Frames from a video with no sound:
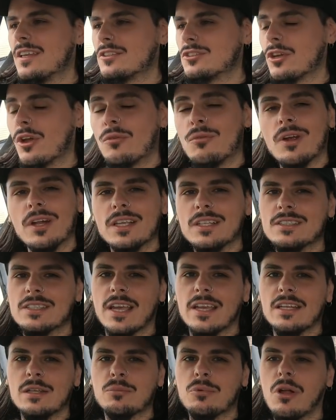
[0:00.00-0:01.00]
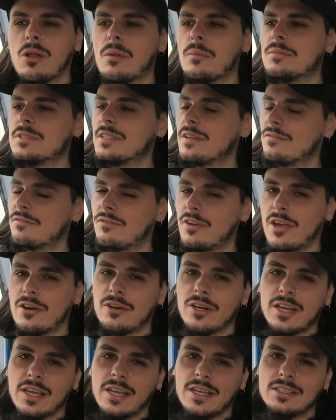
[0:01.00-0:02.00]
don't run into any problems. They're
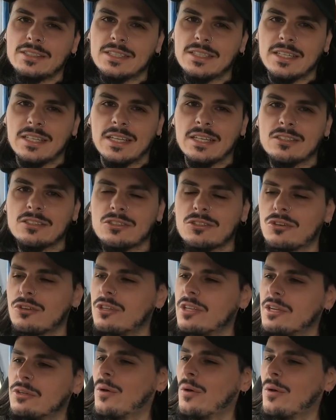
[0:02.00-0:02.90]
very easy to install.